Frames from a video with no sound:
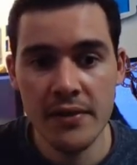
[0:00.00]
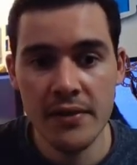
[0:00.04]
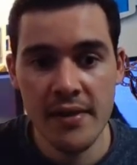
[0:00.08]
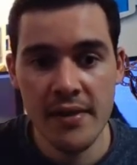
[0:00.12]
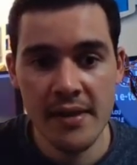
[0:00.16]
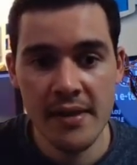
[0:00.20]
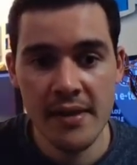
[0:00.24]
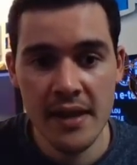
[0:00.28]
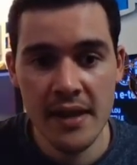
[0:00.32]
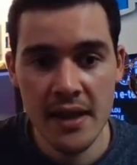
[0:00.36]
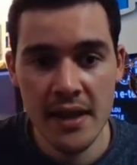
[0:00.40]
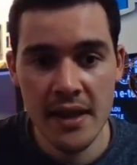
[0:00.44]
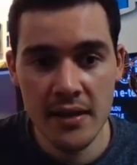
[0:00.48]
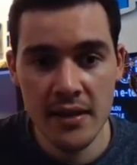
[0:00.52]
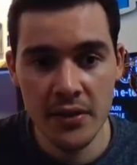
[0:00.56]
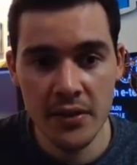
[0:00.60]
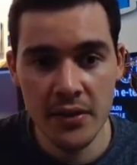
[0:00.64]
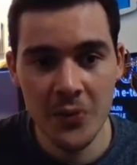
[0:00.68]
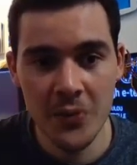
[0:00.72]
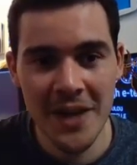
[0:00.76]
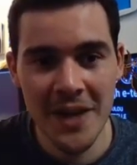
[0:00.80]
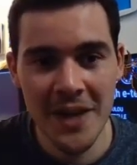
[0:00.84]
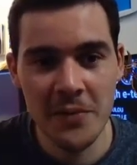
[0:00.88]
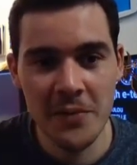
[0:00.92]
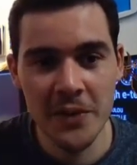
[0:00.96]
As you see,
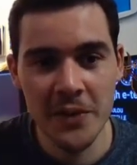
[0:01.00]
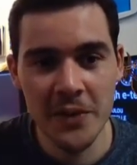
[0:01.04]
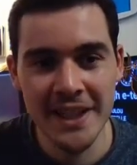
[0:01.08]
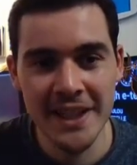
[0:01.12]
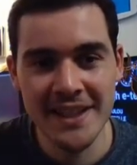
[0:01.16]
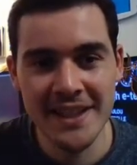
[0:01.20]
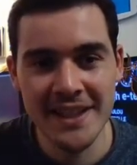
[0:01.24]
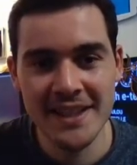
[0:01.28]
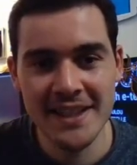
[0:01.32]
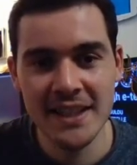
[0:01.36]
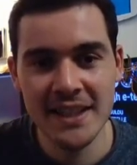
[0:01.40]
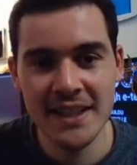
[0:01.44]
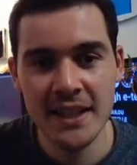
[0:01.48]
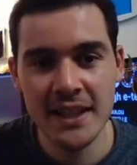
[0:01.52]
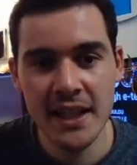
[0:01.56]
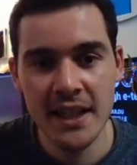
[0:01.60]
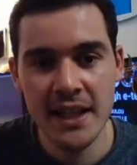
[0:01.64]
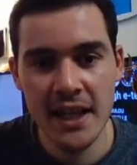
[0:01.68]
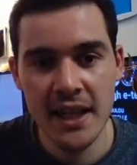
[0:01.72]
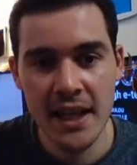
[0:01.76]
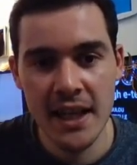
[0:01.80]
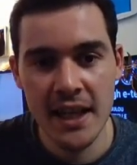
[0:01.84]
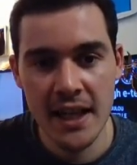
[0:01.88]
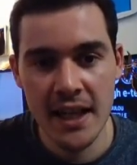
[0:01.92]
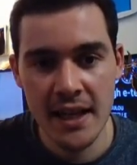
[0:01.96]
the waypoint
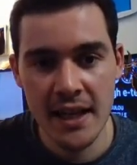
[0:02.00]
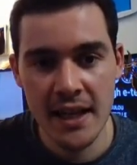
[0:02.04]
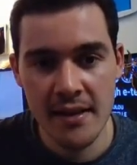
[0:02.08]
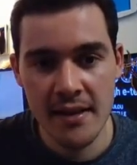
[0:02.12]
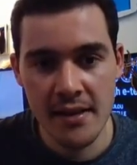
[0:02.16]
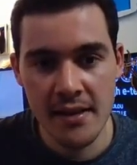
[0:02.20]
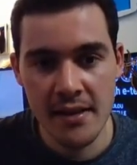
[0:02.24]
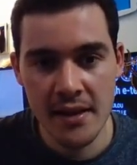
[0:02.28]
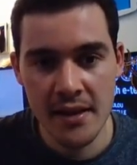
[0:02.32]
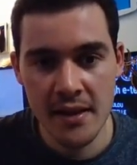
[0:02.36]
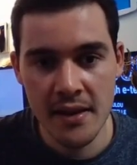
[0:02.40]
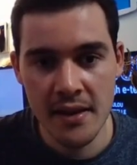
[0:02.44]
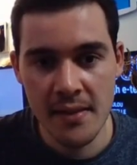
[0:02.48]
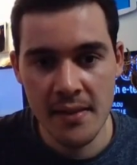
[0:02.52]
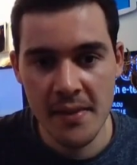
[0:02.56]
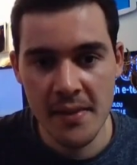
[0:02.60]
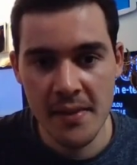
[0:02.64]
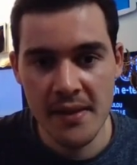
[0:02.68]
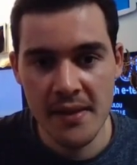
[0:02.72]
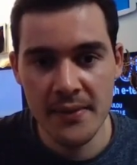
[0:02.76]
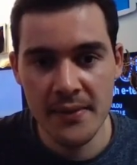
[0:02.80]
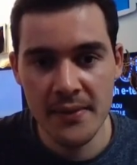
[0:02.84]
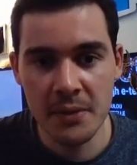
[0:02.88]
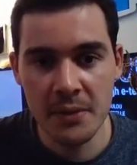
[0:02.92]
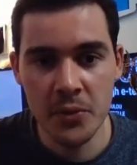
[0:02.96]
has a
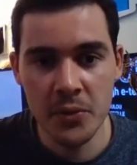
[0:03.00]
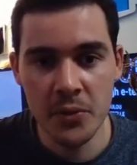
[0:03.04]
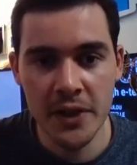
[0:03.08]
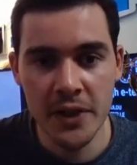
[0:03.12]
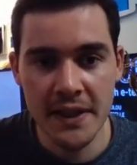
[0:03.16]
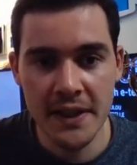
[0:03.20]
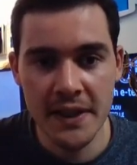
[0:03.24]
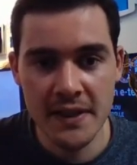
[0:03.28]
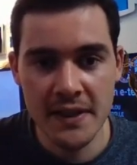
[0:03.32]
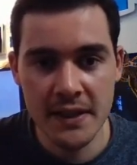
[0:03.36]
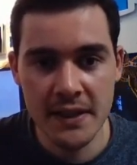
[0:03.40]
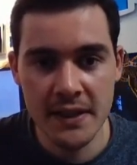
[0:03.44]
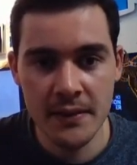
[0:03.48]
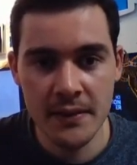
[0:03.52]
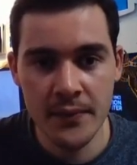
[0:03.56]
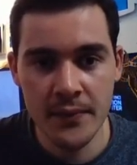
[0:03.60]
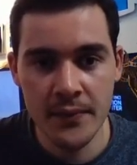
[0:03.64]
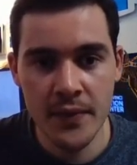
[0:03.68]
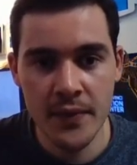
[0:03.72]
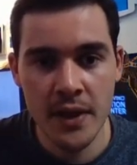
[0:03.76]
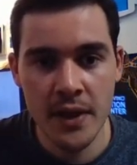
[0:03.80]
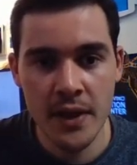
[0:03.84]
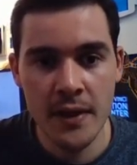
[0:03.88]
specific point.